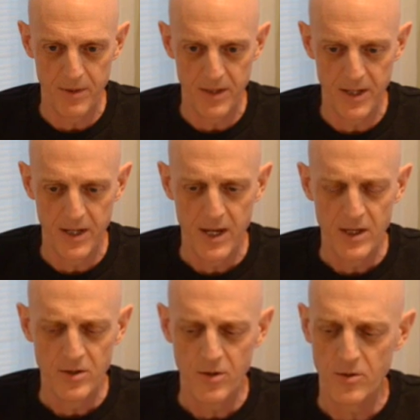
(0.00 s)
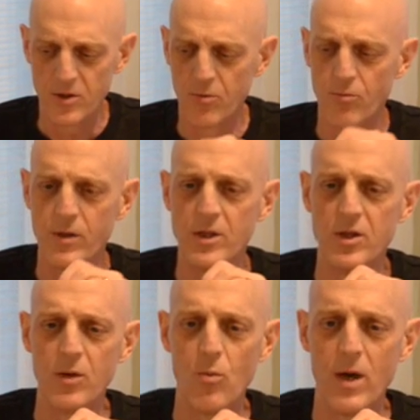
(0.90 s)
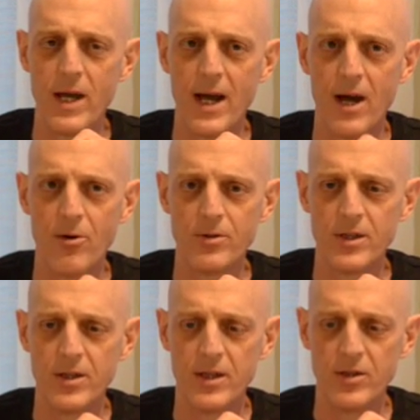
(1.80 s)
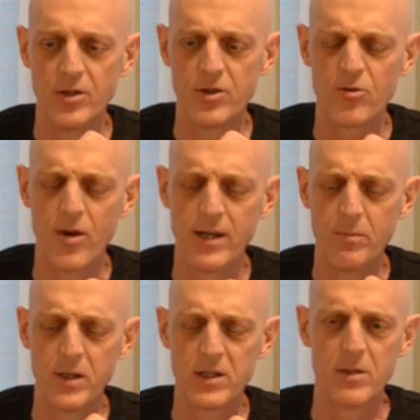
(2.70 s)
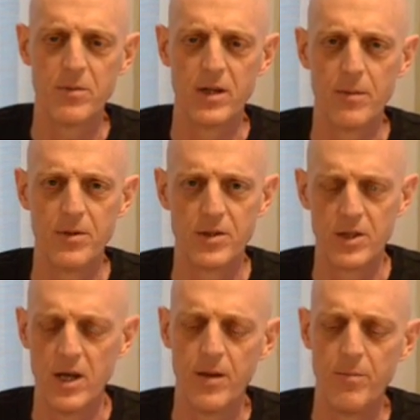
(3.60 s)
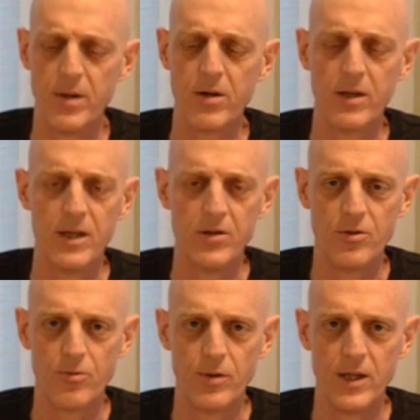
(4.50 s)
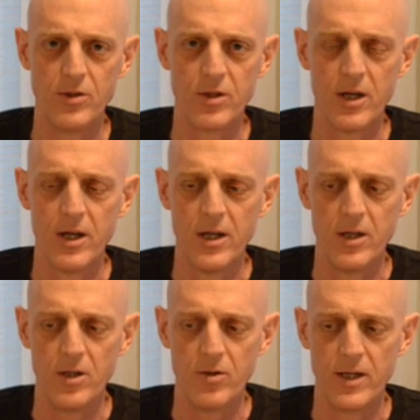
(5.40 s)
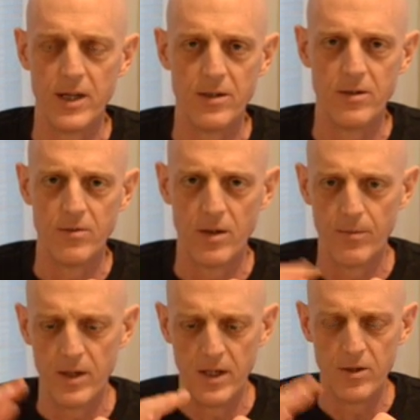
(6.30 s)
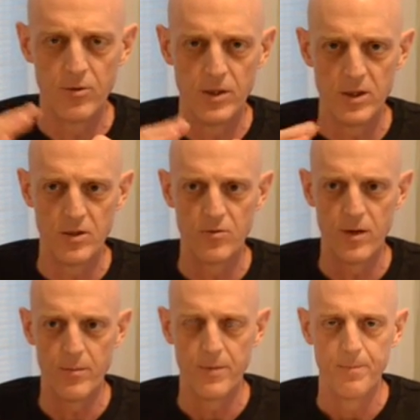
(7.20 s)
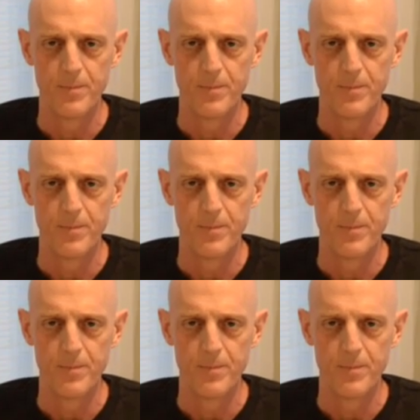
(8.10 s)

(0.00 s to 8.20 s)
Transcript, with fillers: but then you know, as you're reaching way out and, and just trying to pick something up that's barely in your reach, you get an increase in tremor.